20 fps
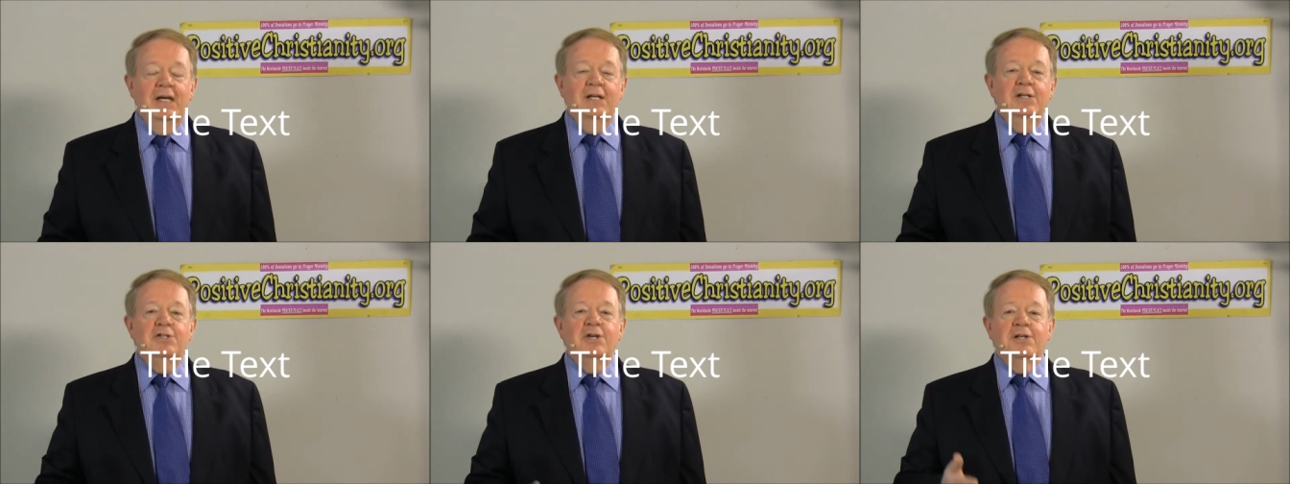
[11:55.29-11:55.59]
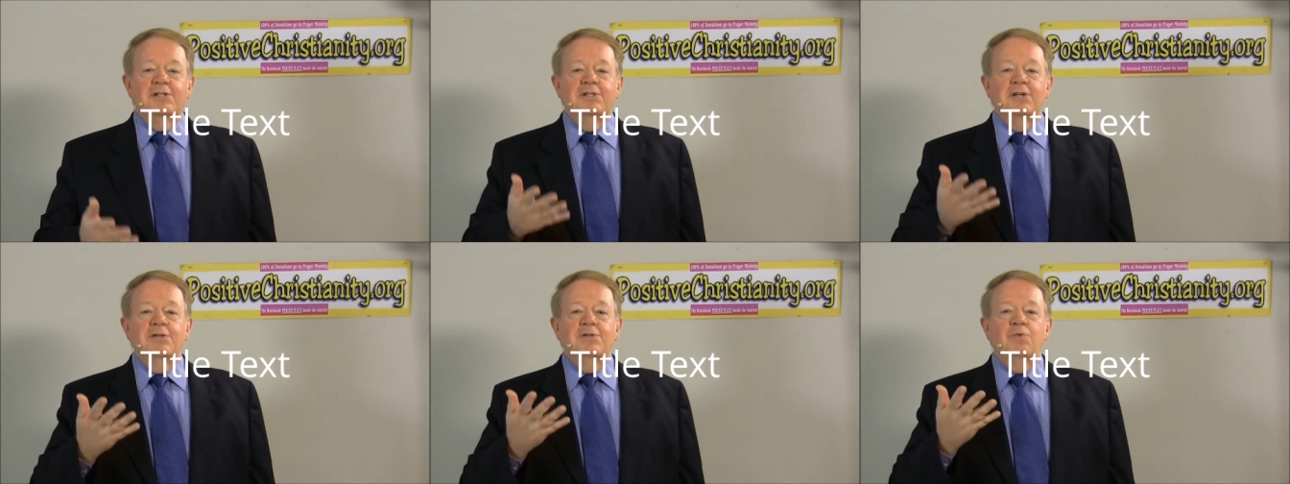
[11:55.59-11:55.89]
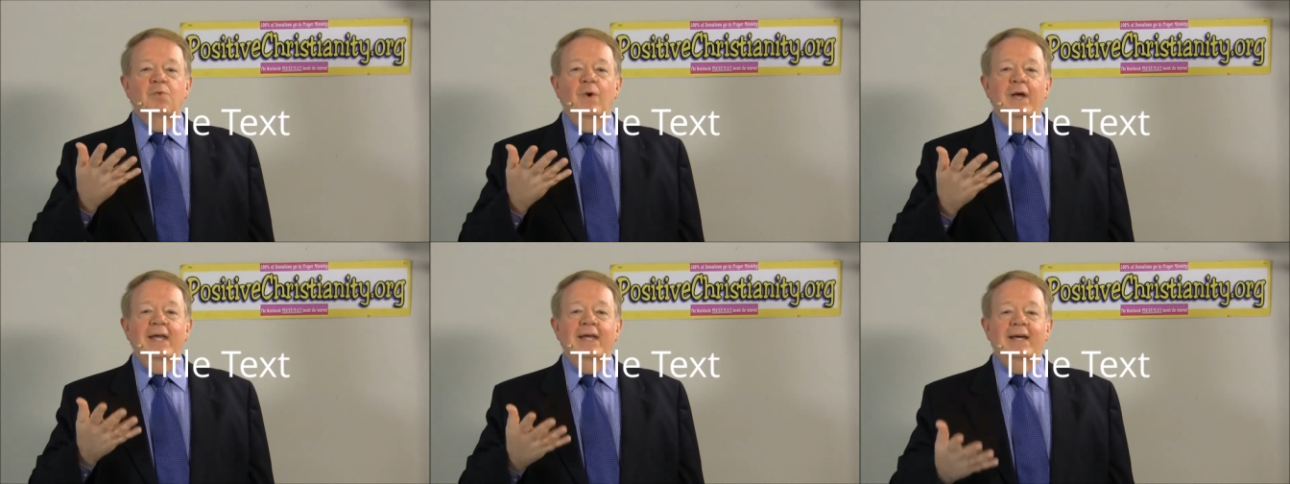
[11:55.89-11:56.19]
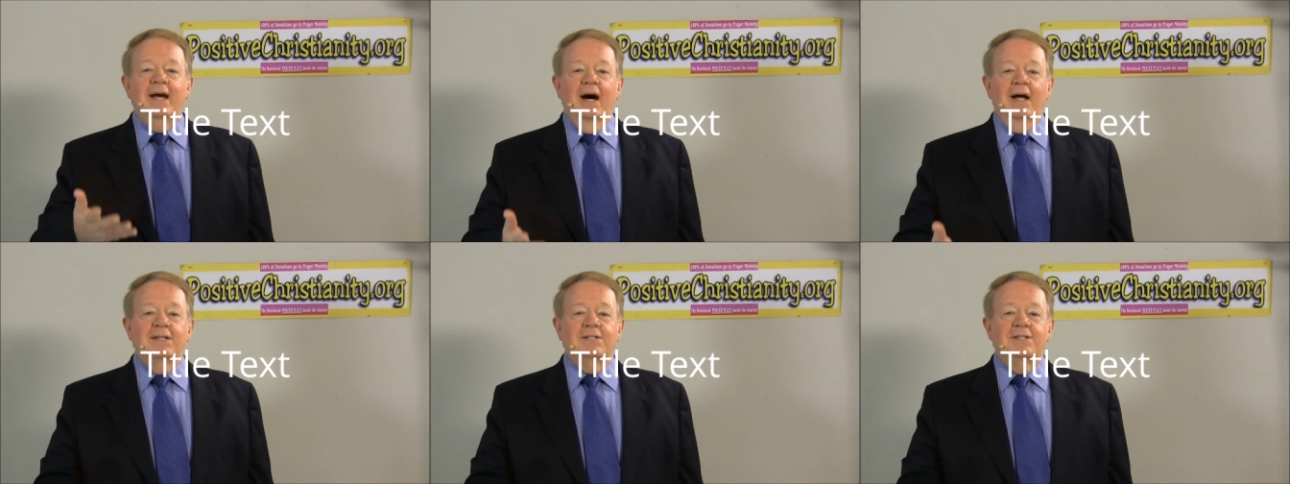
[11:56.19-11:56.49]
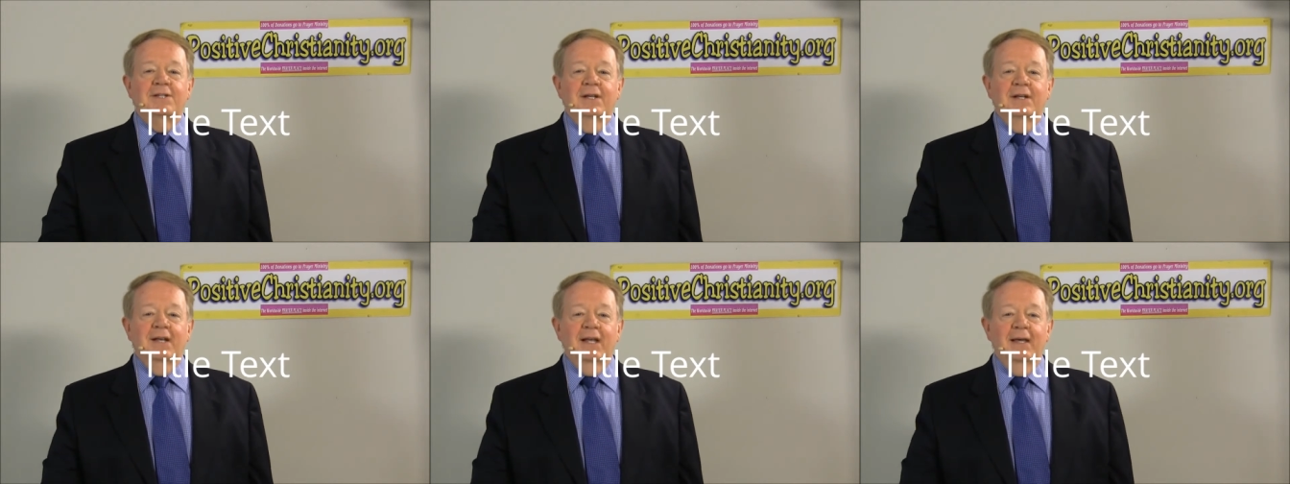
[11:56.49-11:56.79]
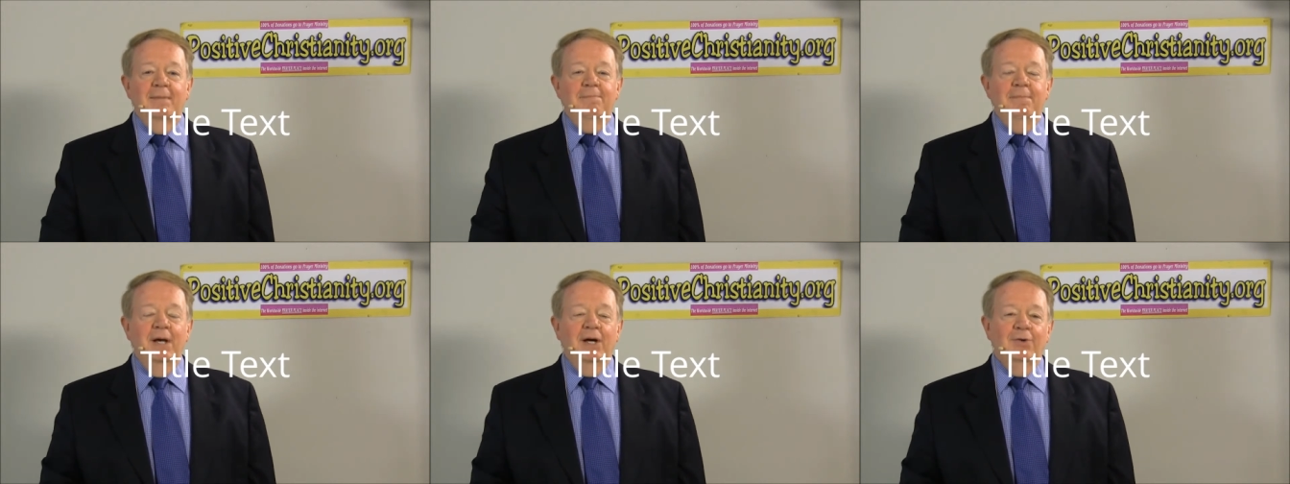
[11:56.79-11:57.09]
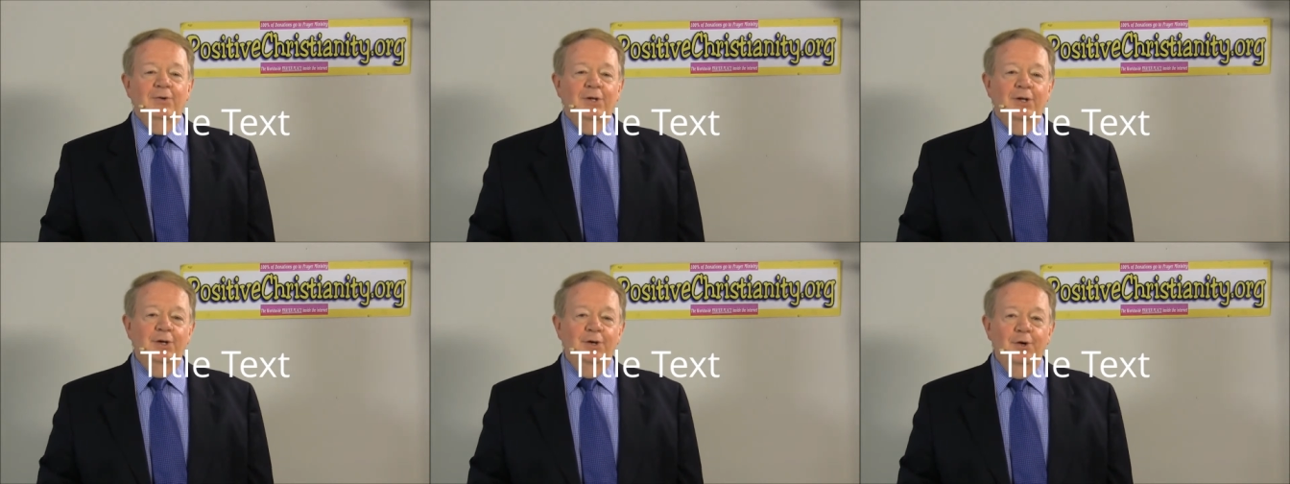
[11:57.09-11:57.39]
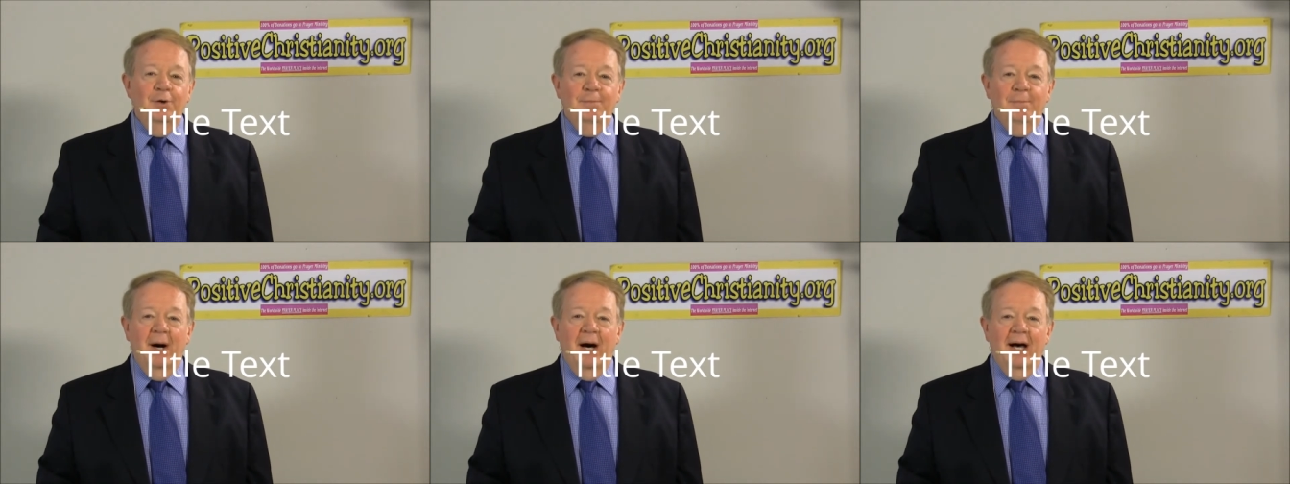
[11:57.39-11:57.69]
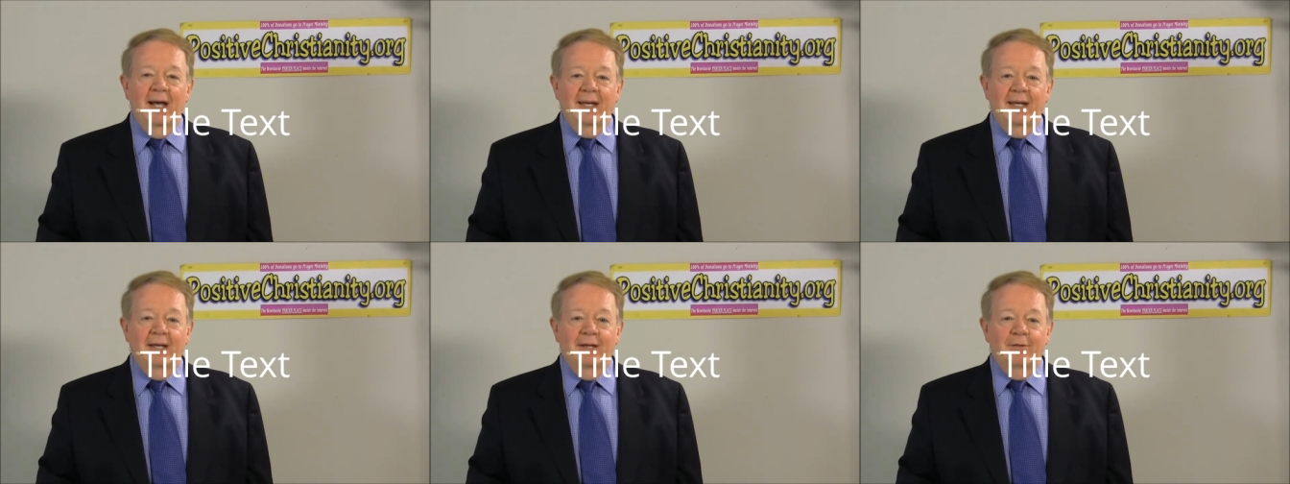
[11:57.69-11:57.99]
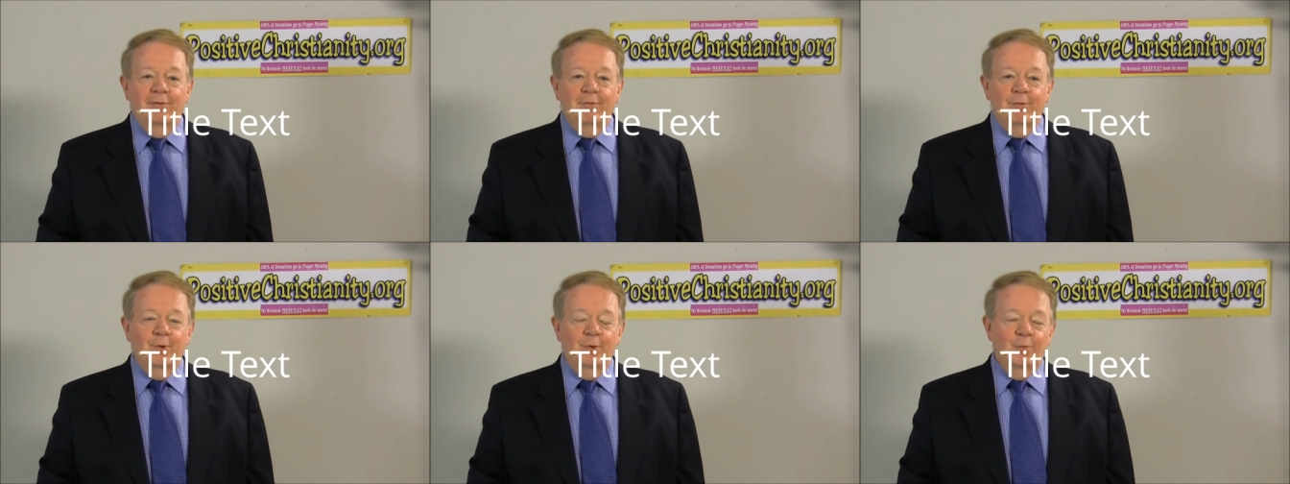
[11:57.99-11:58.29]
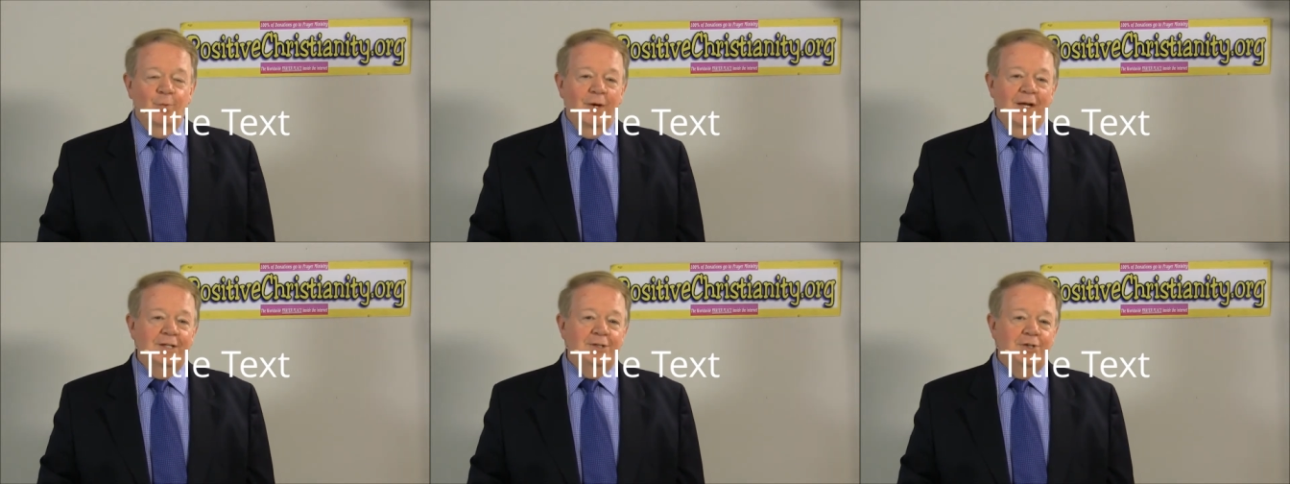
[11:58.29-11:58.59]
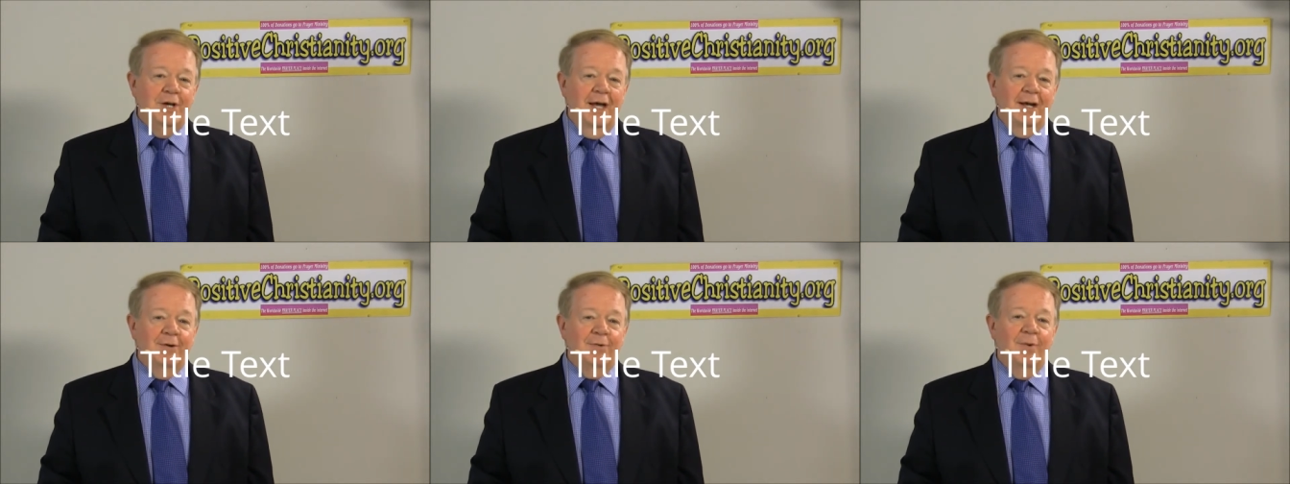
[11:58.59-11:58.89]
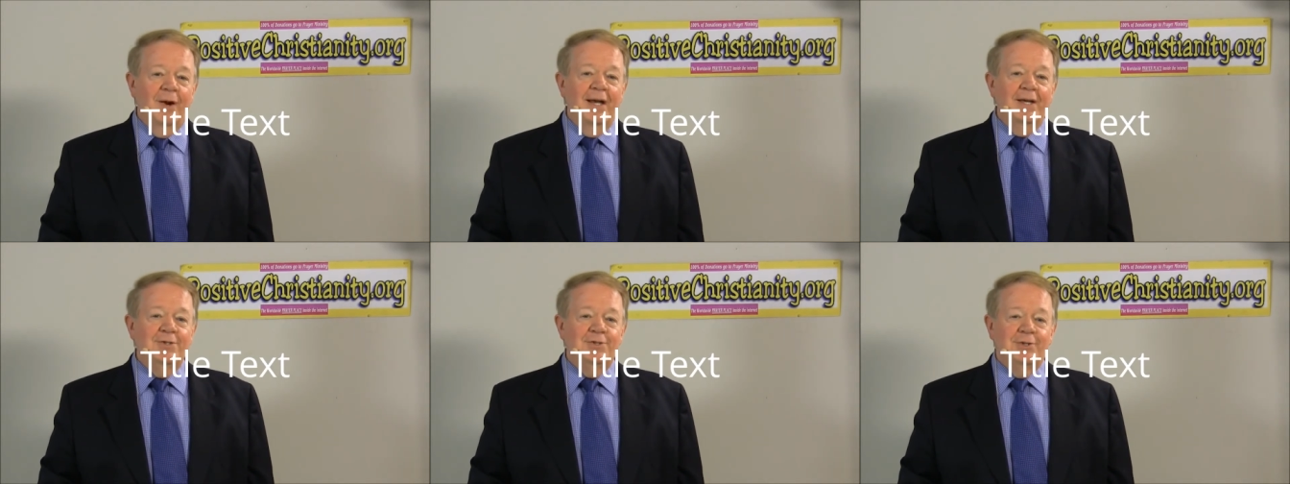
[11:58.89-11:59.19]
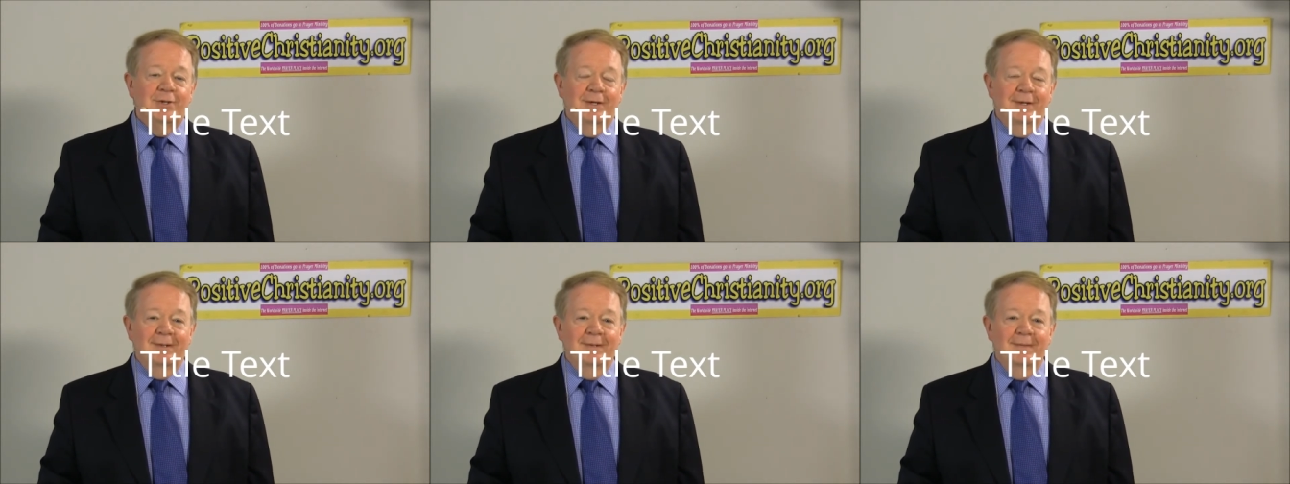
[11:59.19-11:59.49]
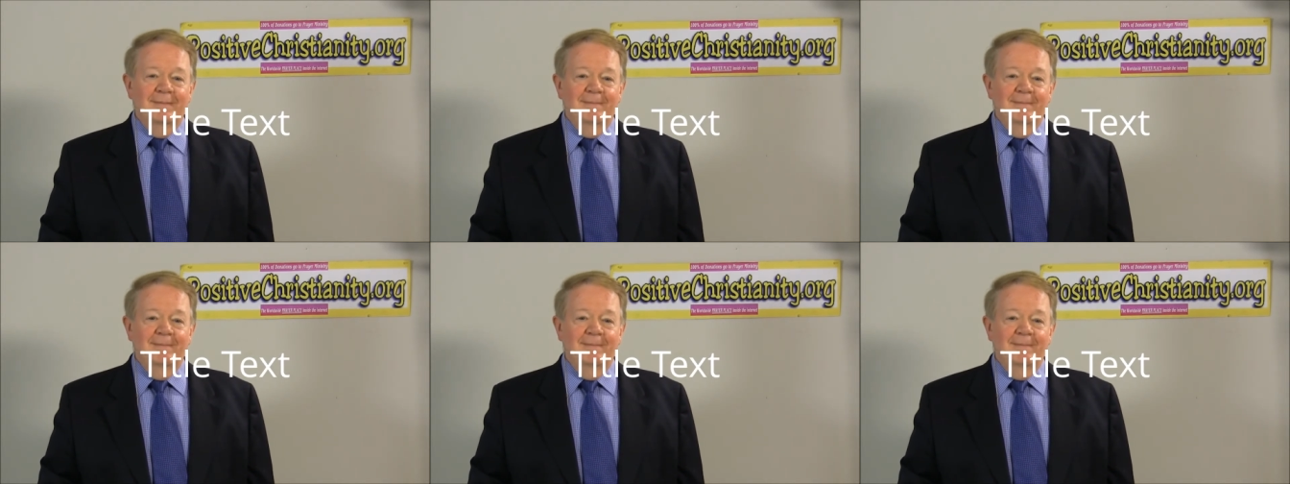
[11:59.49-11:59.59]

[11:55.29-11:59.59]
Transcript: just as we constantly build a new body through regeneration.